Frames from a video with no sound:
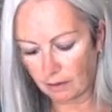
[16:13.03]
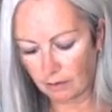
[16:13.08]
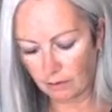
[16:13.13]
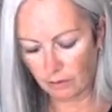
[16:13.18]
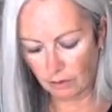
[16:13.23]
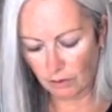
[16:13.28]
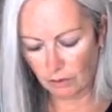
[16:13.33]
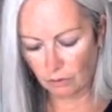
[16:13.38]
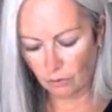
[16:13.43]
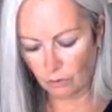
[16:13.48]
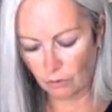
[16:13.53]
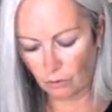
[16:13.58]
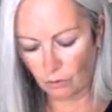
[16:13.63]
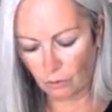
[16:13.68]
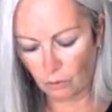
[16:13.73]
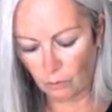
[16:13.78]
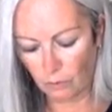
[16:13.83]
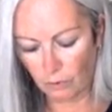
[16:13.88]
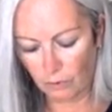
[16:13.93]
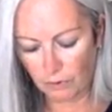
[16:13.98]
the
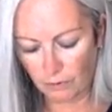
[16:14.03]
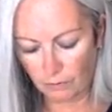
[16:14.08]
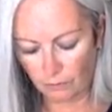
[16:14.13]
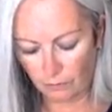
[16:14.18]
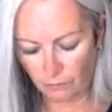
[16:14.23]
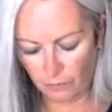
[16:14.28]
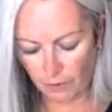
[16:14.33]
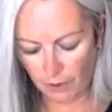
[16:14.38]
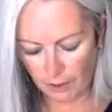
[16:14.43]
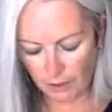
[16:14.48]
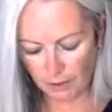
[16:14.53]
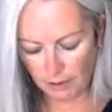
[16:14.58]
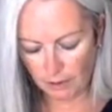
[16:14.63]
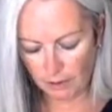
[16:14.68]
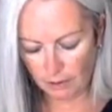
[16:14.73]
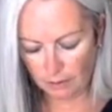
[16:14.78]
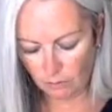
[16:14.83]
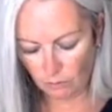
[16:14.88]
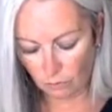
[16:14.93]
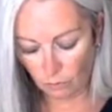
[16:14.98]
door would fit,
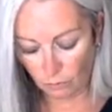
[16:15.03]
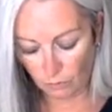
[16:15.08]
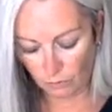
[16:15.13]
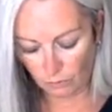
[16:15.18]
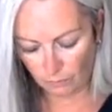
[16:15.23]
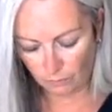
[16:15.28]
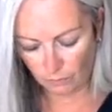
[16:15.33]
or the